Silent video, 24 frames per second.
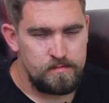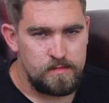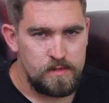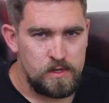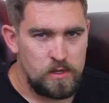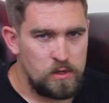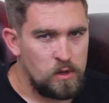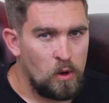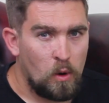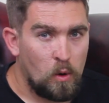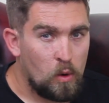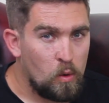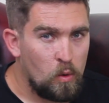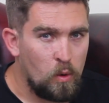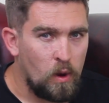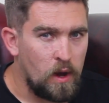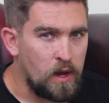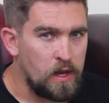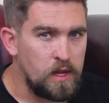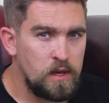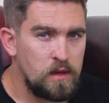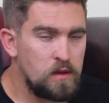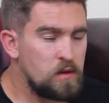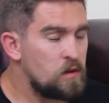Not
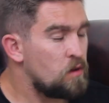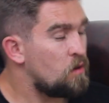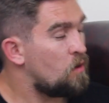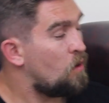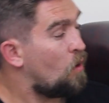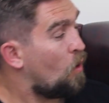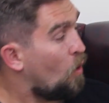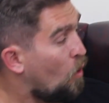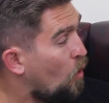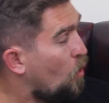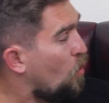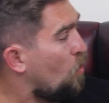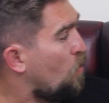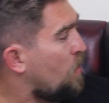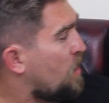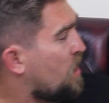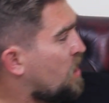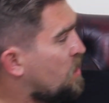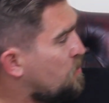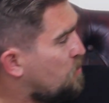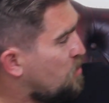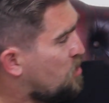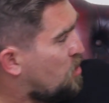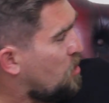quite. All we're going
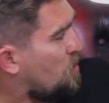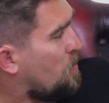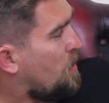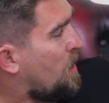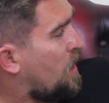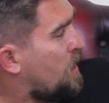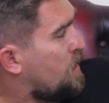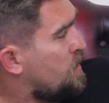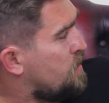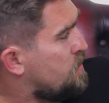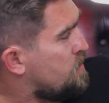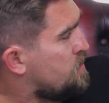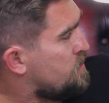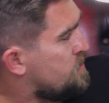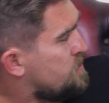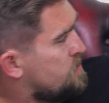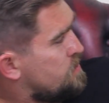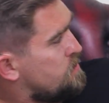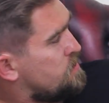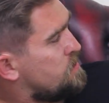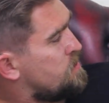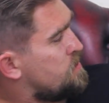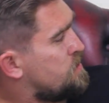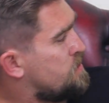to be doing
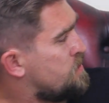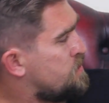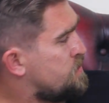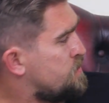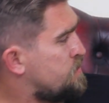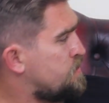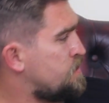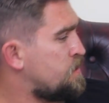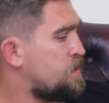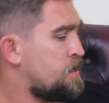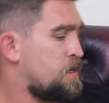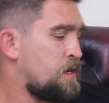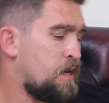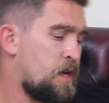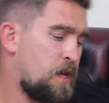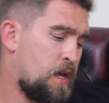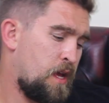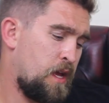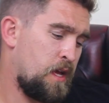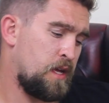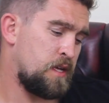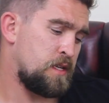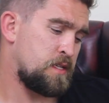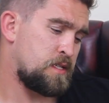
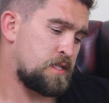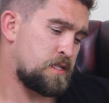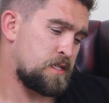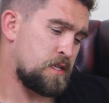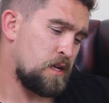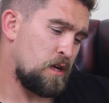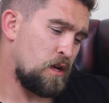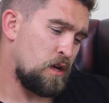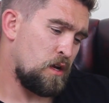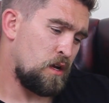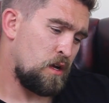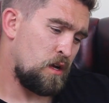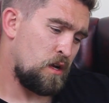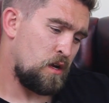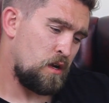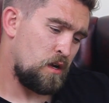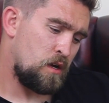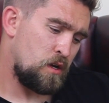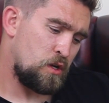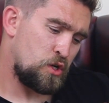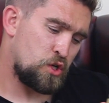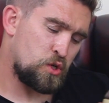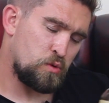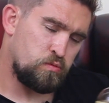is
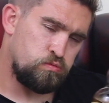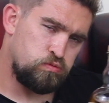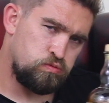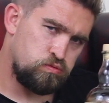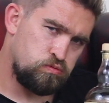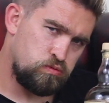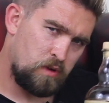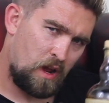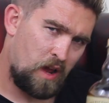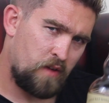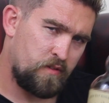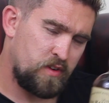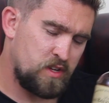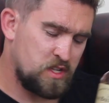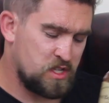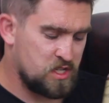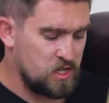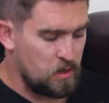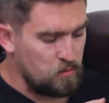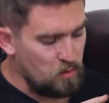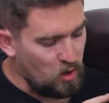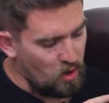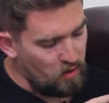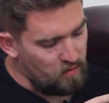having
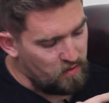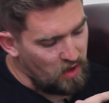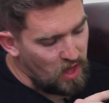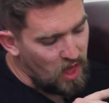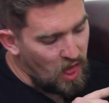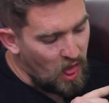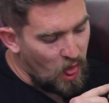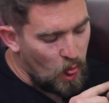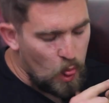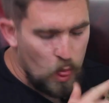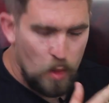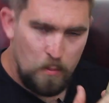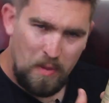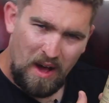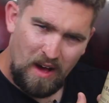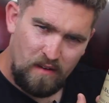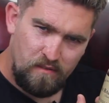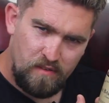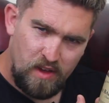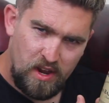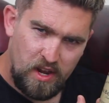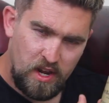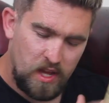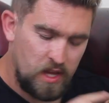some of the
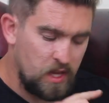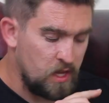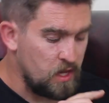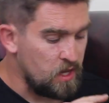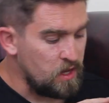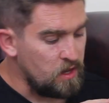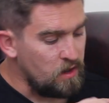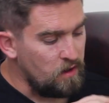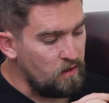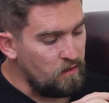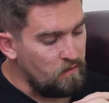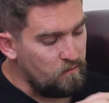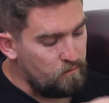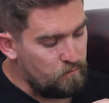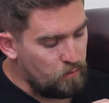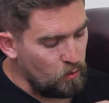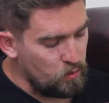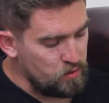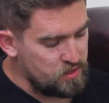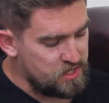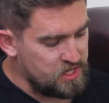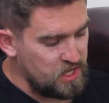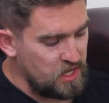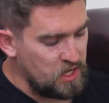Balvenie
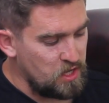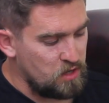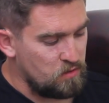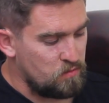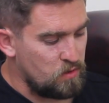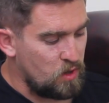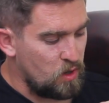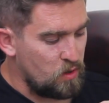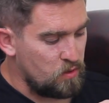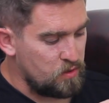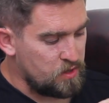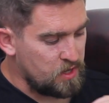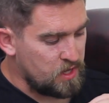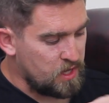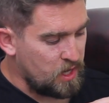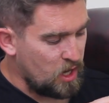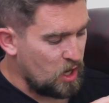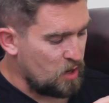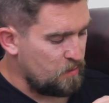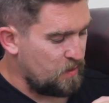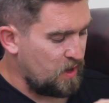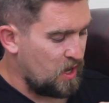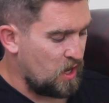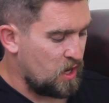14-year-old
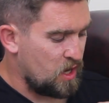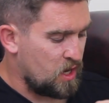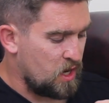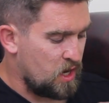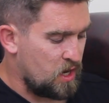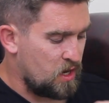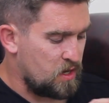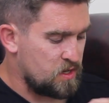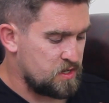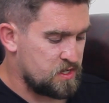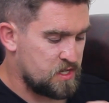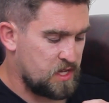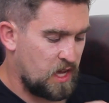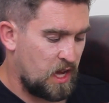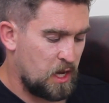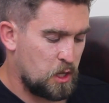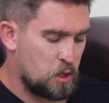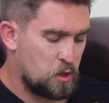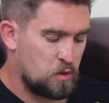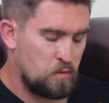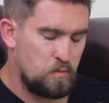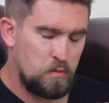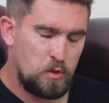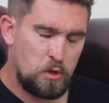Caribbean cask,
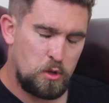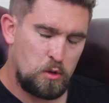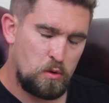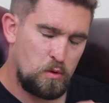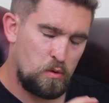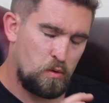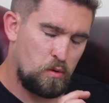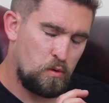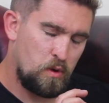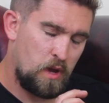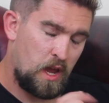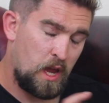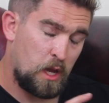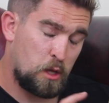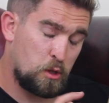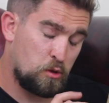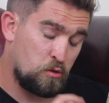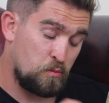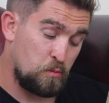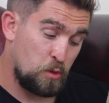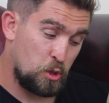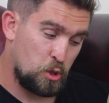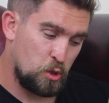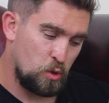extra
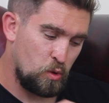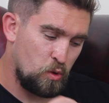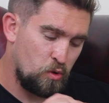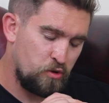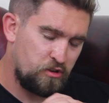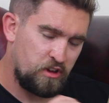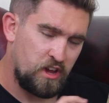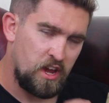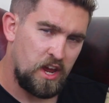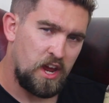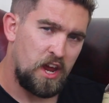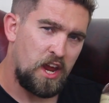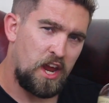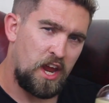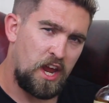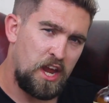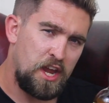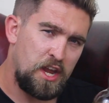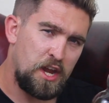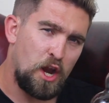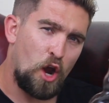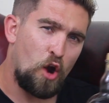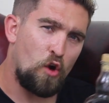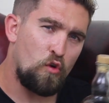matured
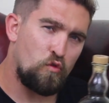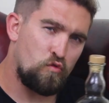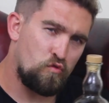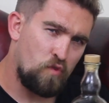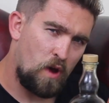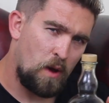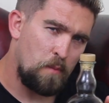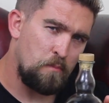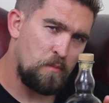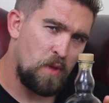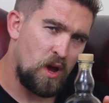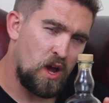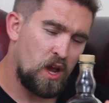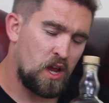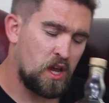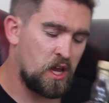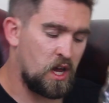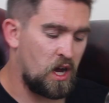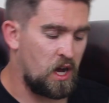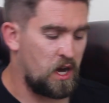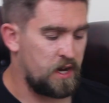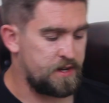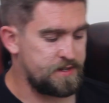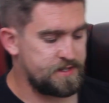in rum
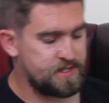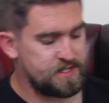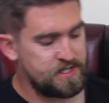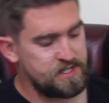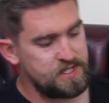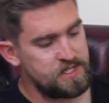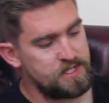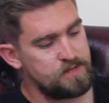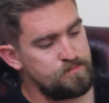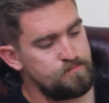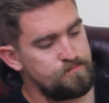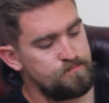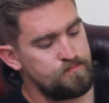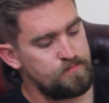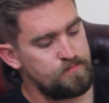casks.